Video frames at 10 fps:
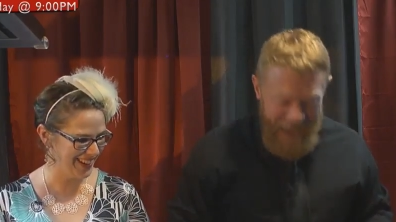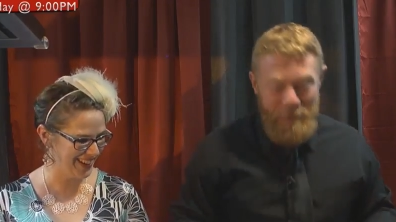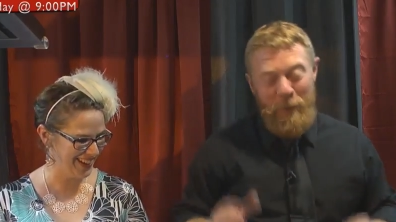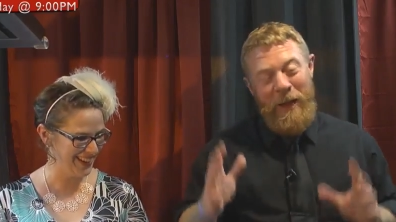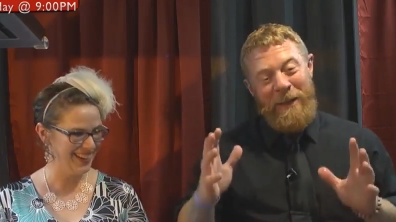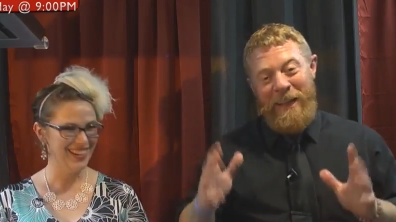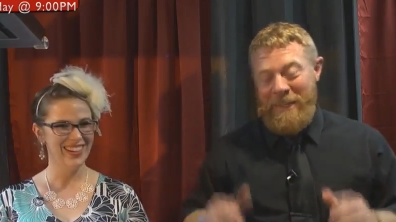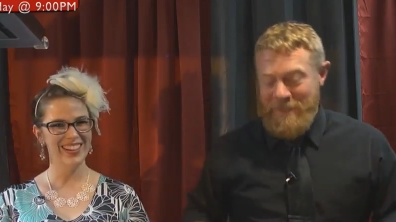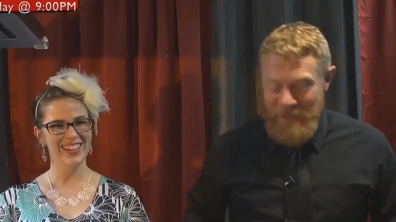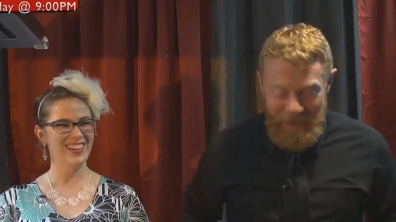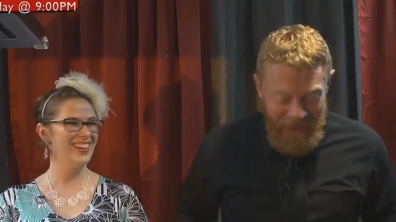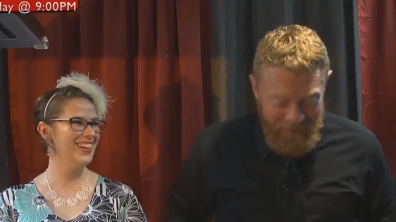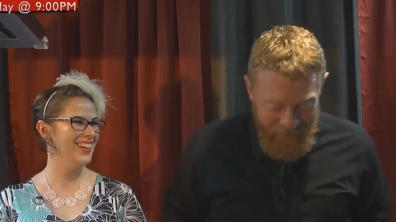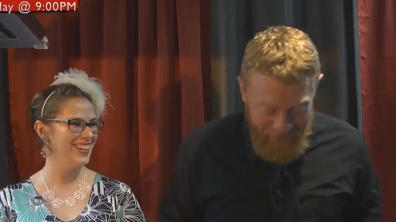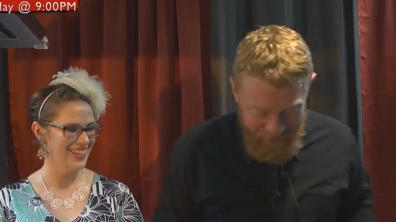Speaker 1: April, I, I saw that. I
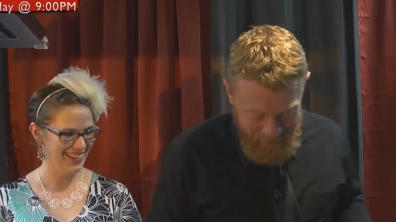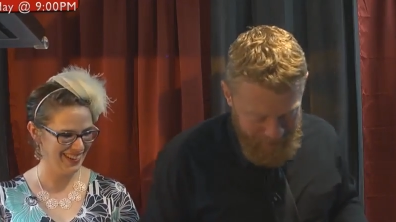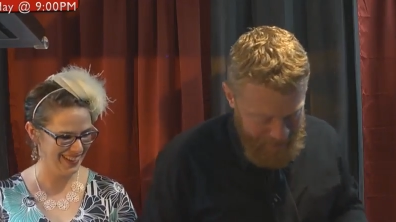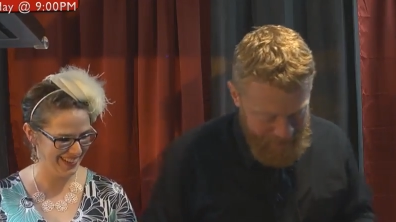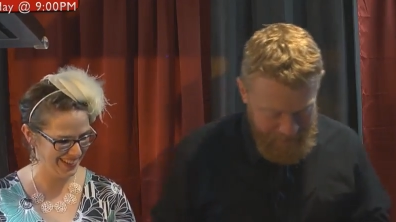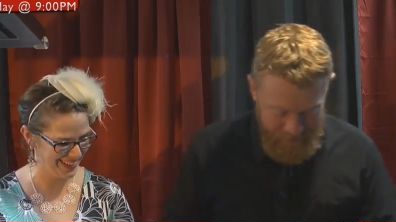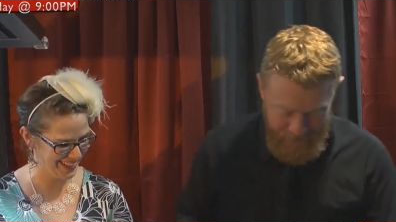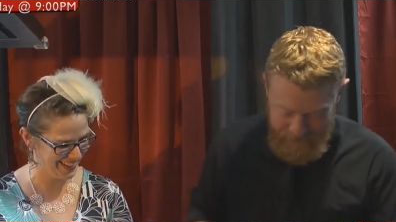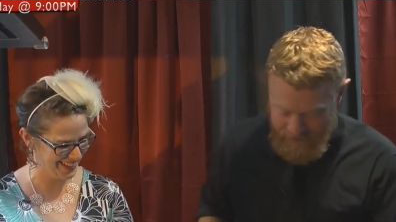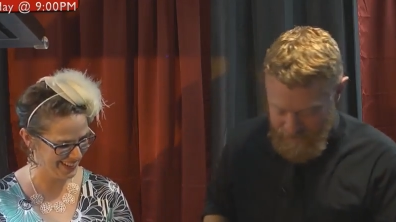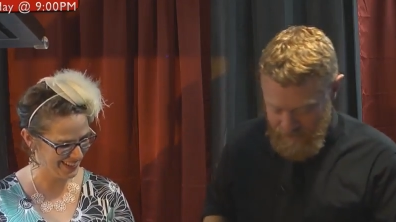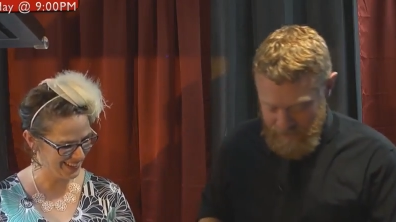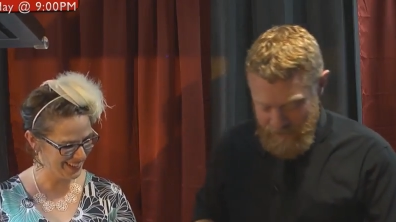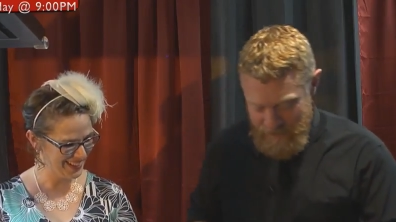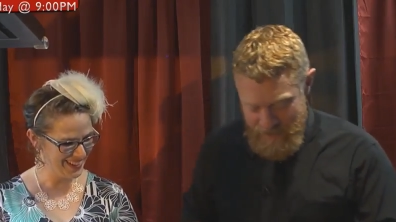felt for you last week, sister.
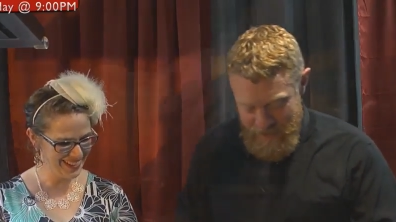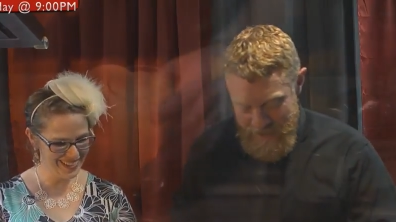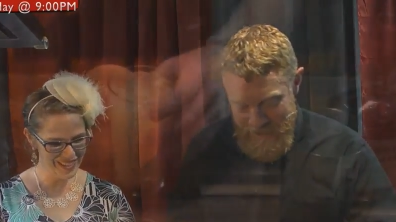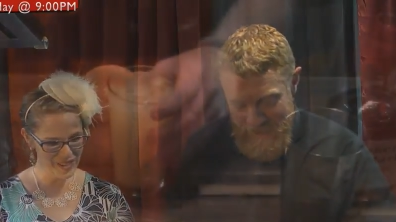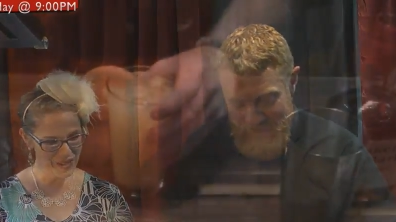And